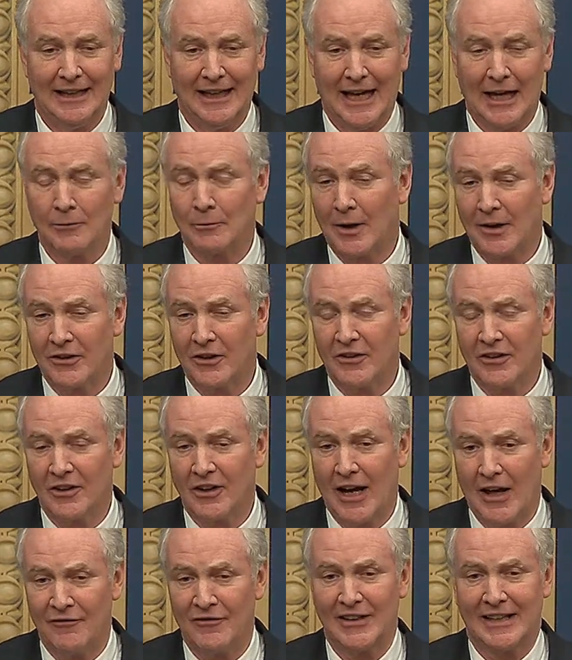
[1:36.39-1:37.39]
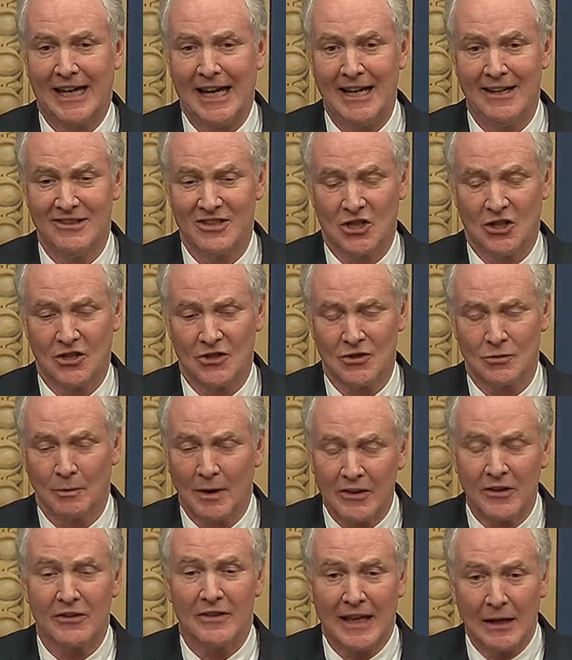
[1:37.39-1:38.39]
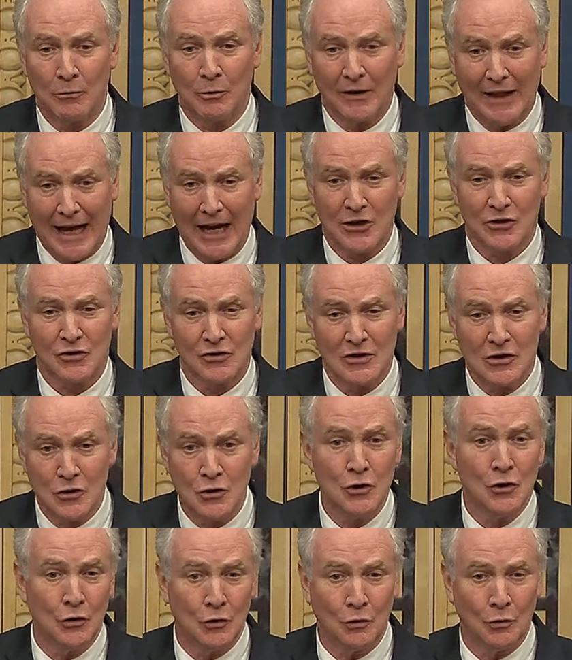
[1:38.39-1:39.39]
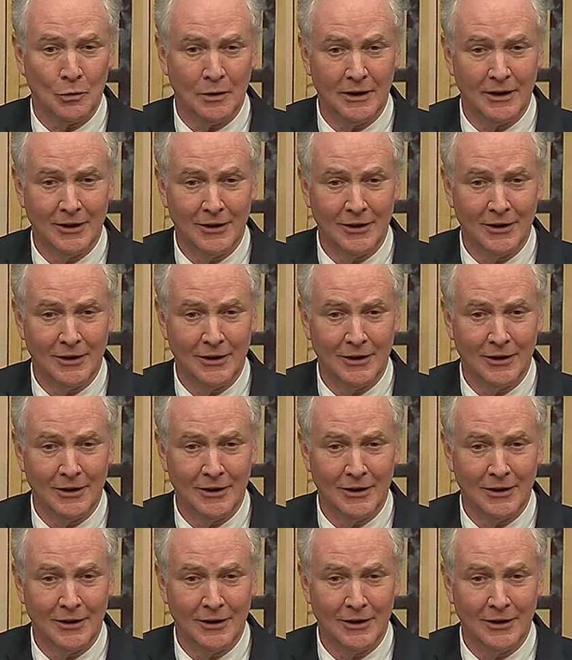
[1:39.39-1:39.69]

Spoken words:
and whether they're efficacious, whether they will actually do